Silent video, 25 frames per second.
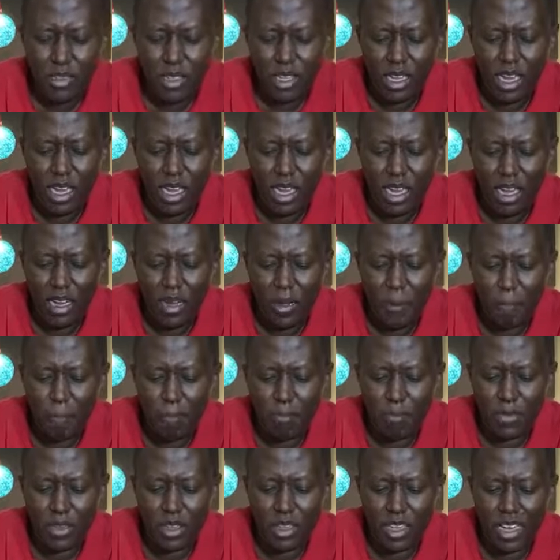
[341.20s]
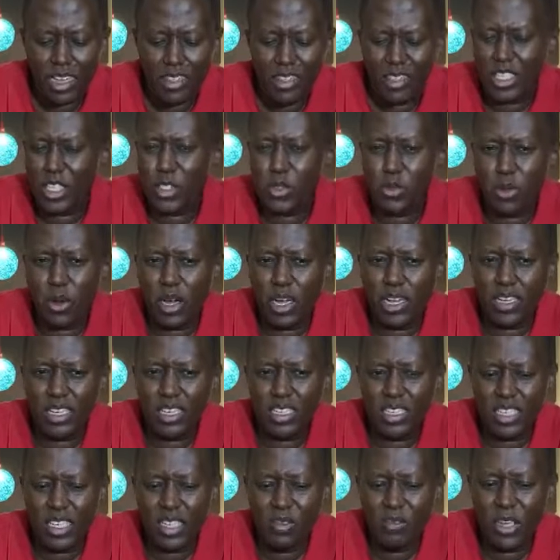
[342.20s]
And this
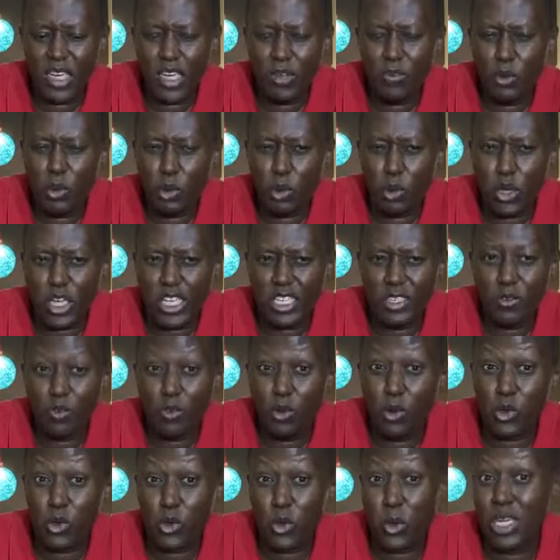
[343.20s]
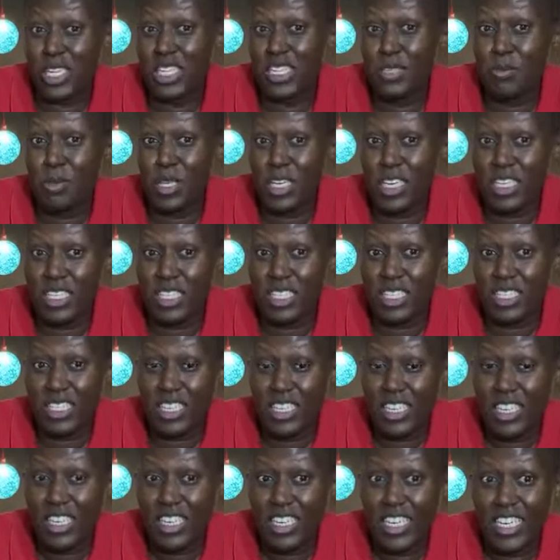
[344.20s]
one, even if you cook it for 20 minutes,
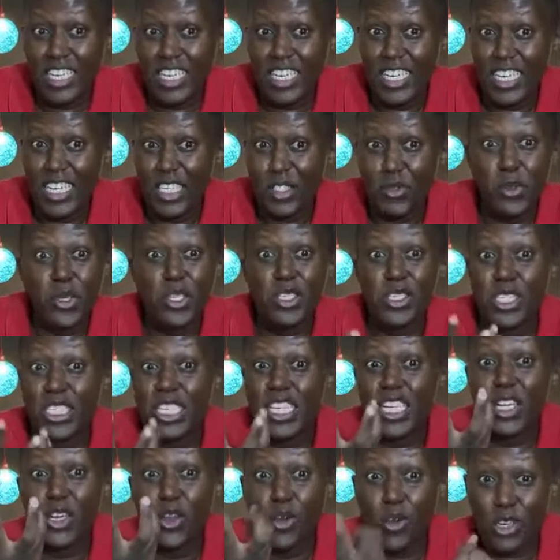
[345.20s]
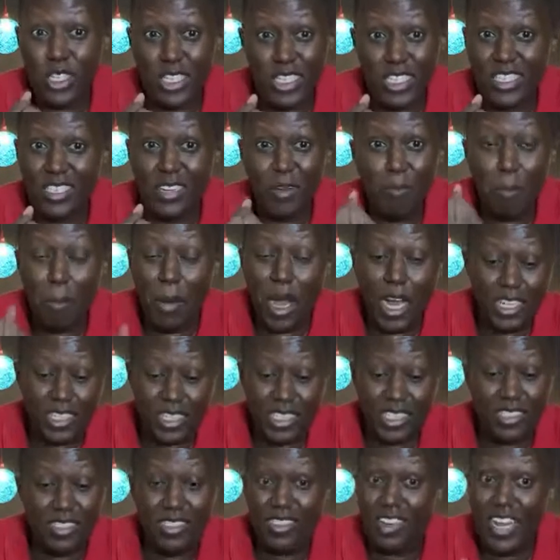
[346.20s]
it will still not
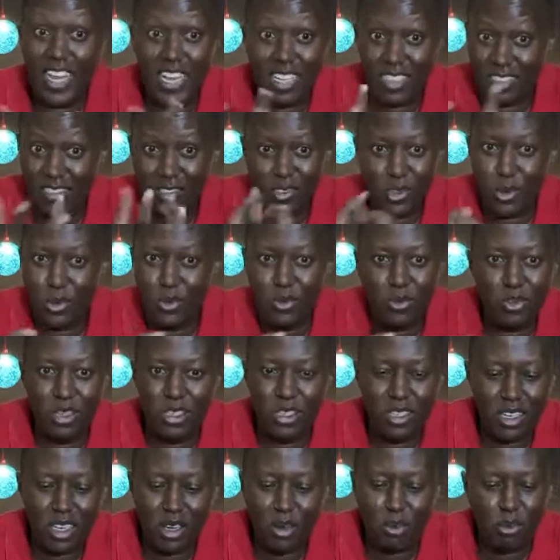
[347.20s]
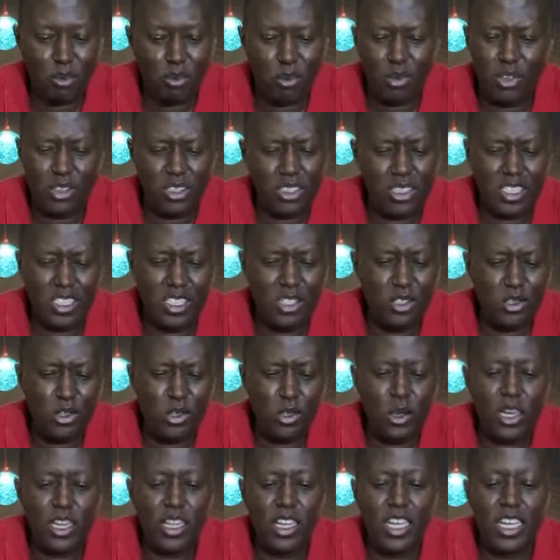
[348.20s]
mash like, you know, what is
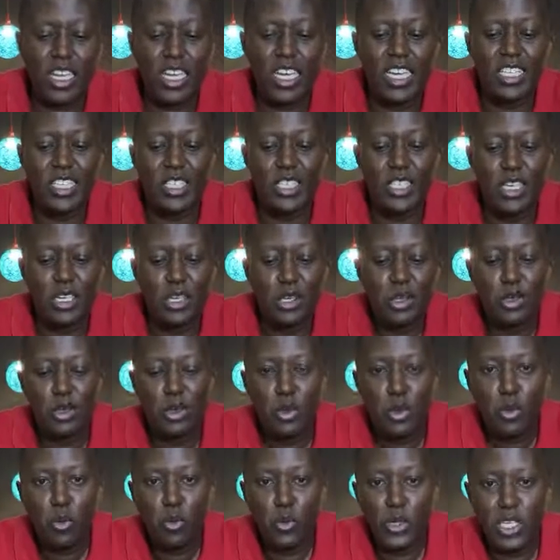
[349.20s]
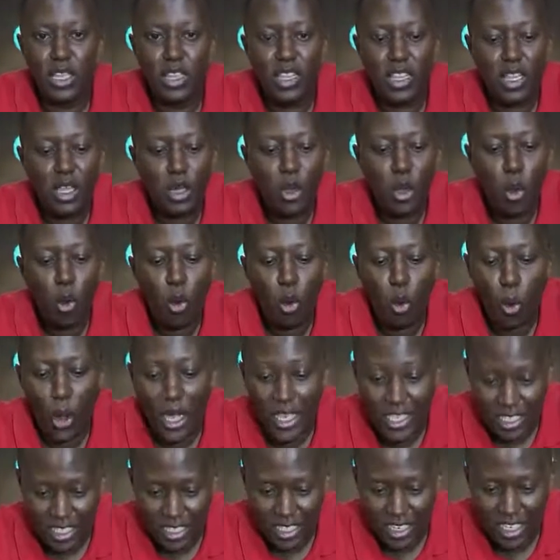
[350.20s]
usually the case with
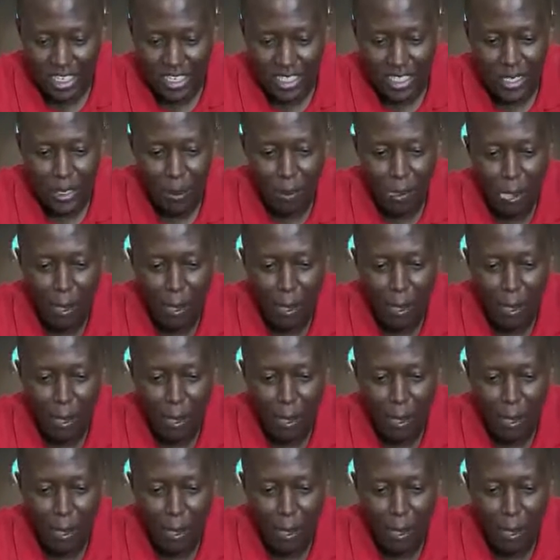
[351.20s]
white rice.